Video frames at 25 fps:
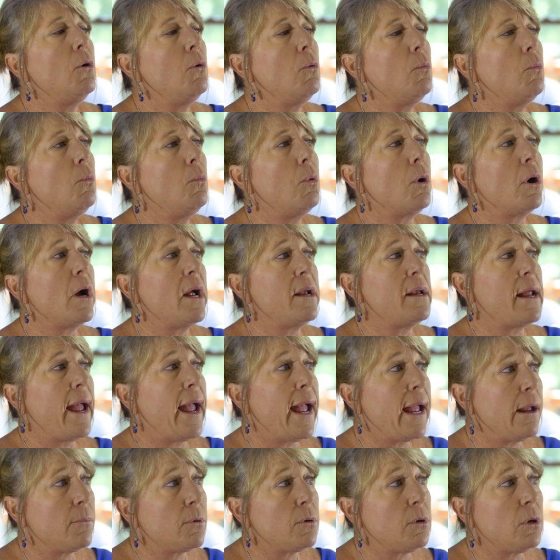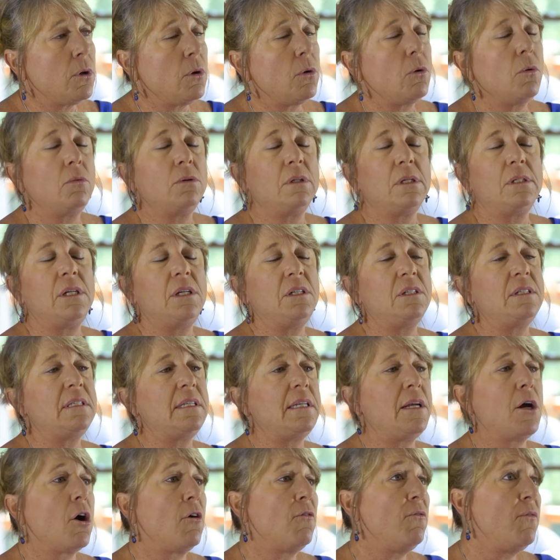We're unable to
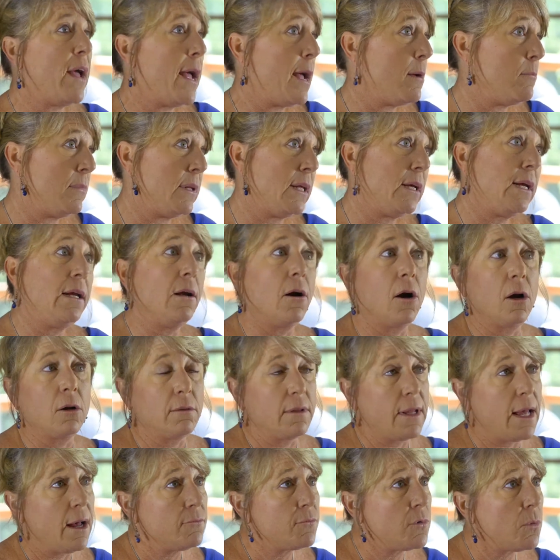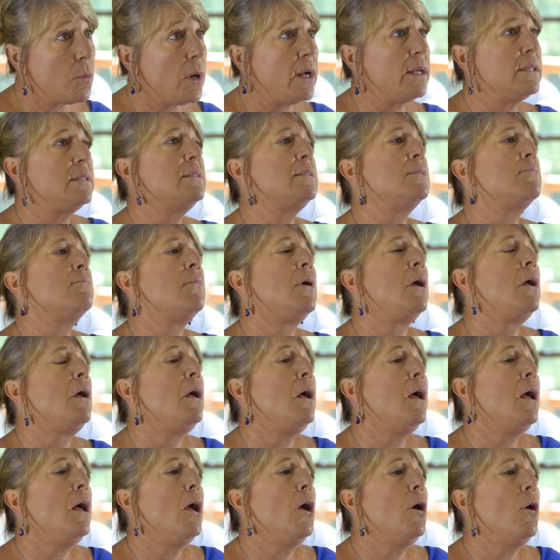see our family, our loved ones.
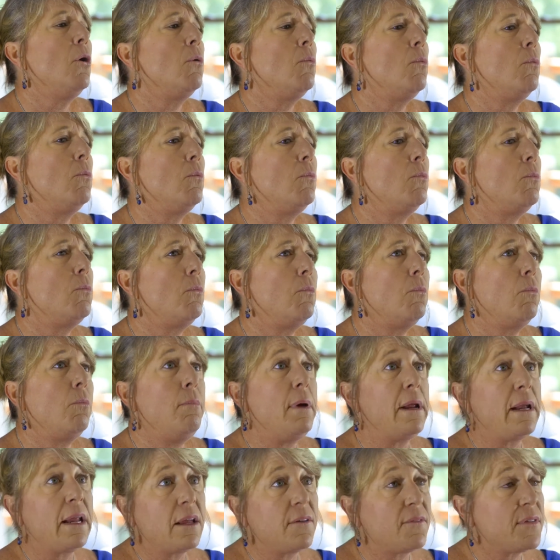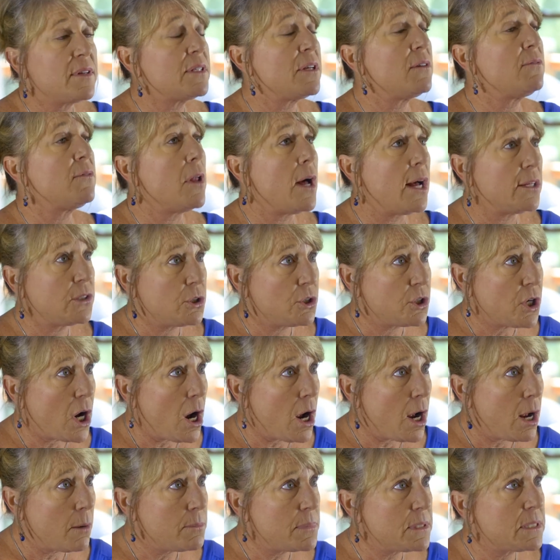Many of us have lost
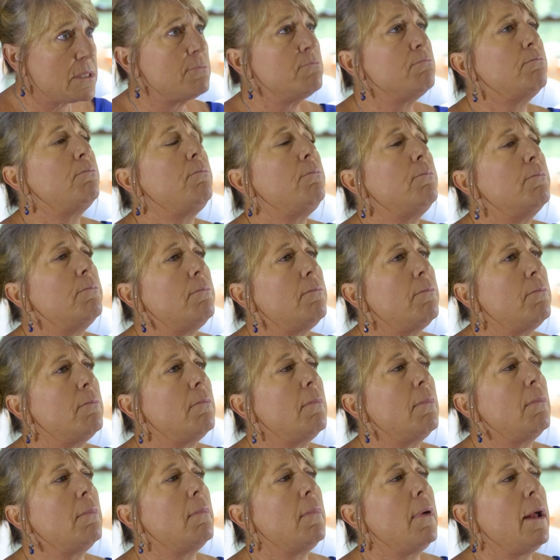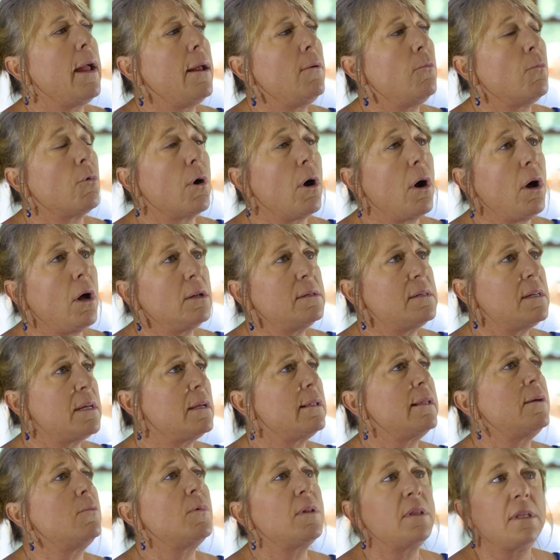jobs, and we're all
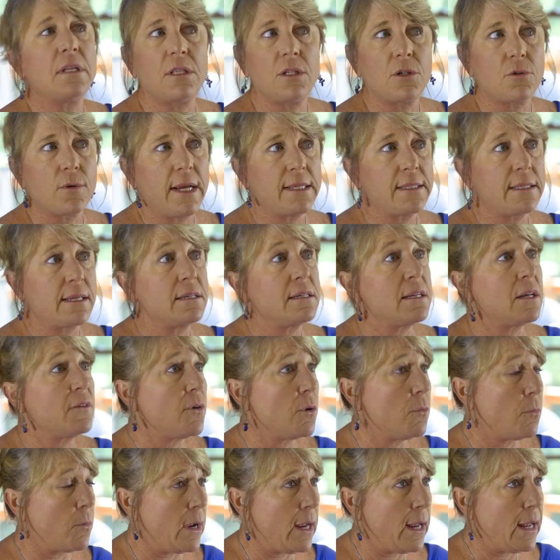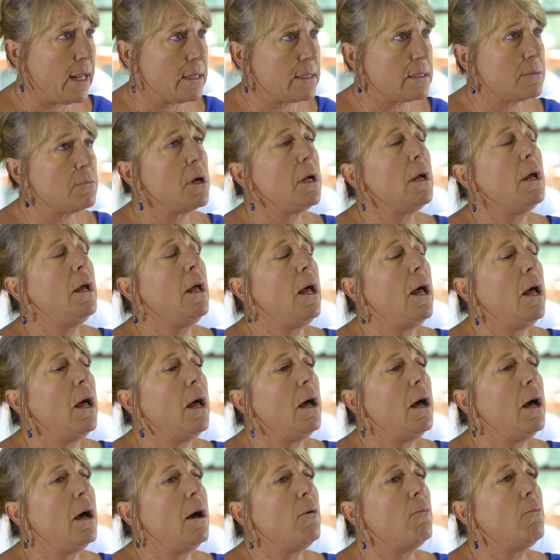dealing with this stress in different ways.
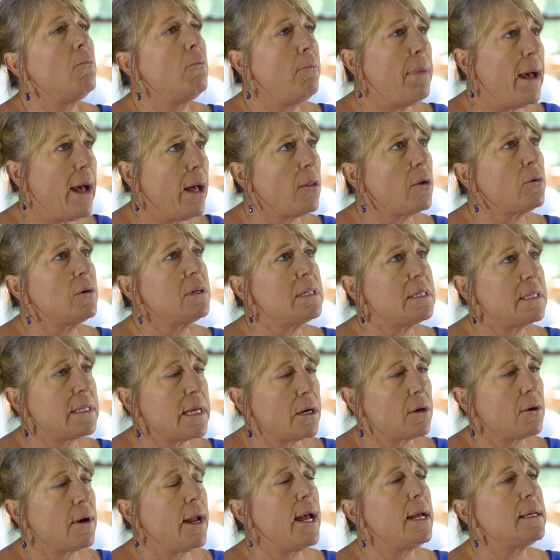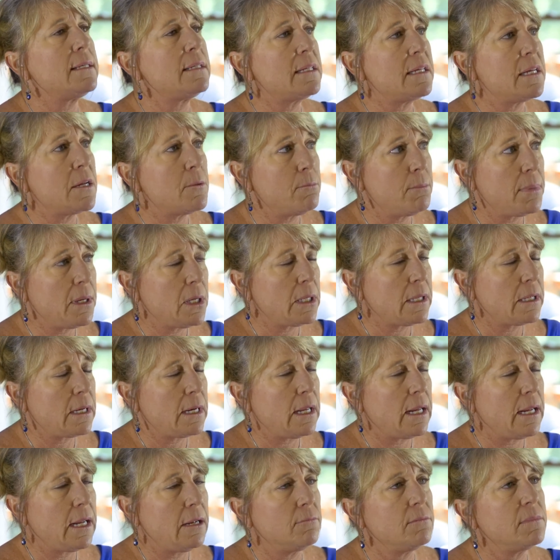Ballard Center has the
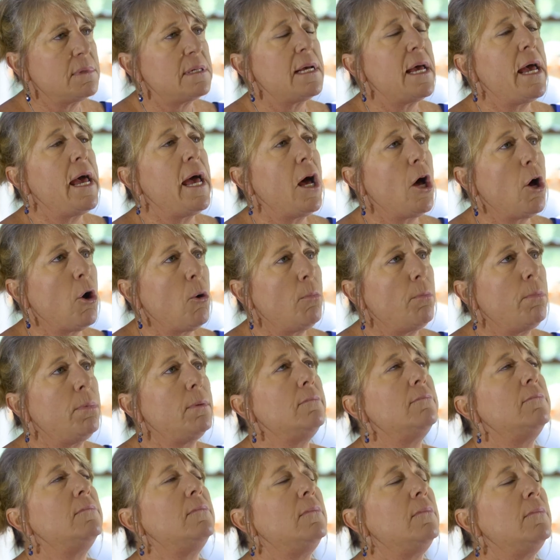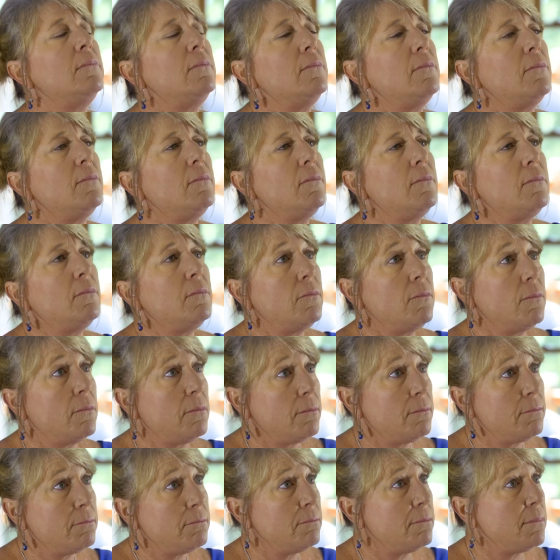ability to help
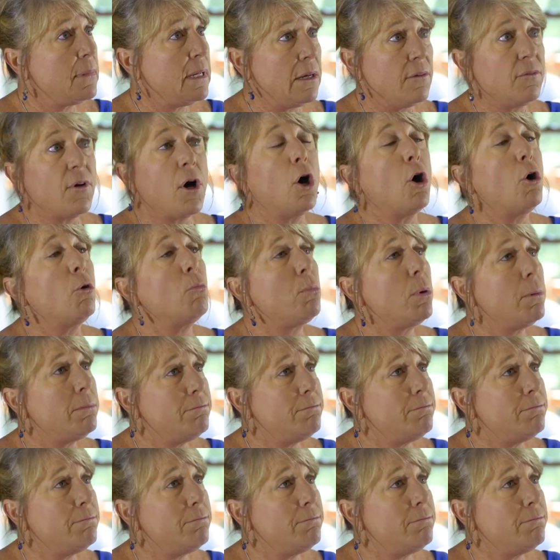give hope.